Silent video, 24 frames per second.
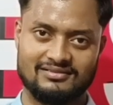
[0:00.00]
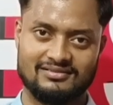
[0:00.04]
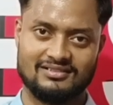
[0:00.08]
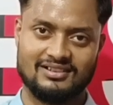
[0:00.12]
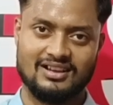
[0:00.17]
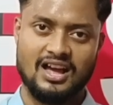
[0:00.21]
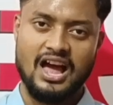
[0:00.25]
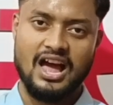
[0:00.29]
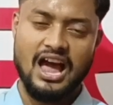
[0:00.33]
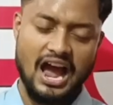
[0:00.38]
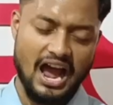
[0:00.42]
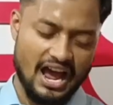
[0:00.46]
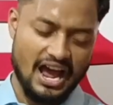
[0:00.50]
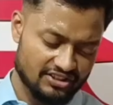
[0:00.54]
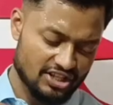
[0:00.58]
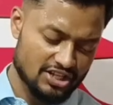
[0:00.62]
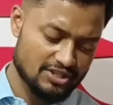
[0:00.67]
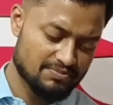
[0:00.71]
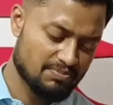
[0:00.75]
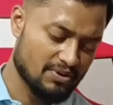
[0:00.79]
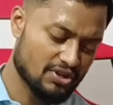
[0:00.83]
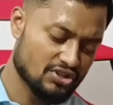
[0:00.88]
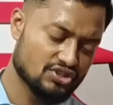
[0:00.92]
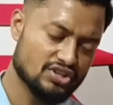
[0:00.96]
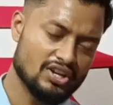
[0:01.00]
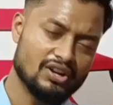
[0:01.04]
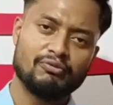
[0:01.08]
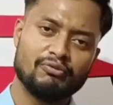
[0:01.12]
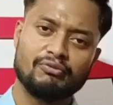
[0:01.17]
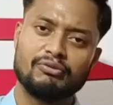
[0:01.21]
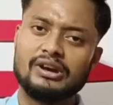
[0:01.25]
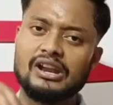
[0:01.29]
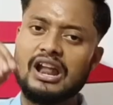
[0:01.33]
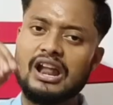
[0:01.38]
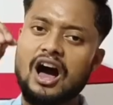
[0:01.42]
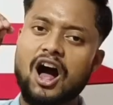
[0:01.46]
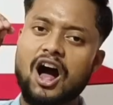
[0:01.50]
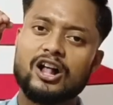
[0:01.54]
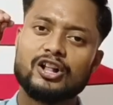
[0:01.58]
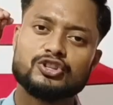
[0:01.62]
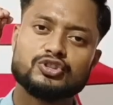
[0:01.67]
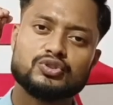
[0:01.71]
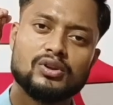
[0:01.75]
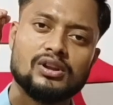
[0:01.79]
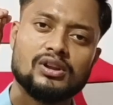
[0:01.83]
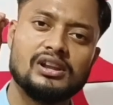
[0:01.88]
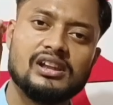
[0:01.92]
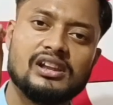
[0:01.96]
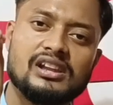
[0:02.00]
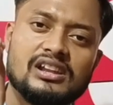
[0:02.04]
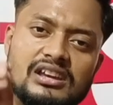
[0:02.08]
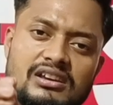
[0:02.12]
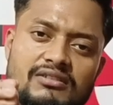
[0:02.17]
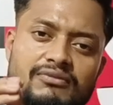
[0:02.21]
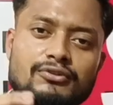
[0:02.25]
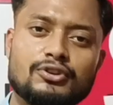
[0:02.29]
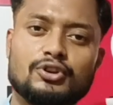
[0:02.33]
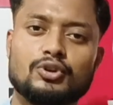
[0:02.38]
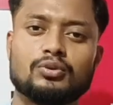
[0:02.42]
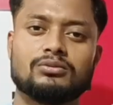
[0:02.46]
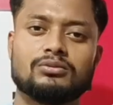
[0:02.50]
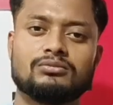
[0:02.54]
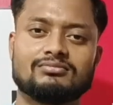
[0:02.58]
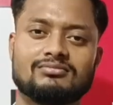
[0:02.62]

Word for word: and this picture will also leave you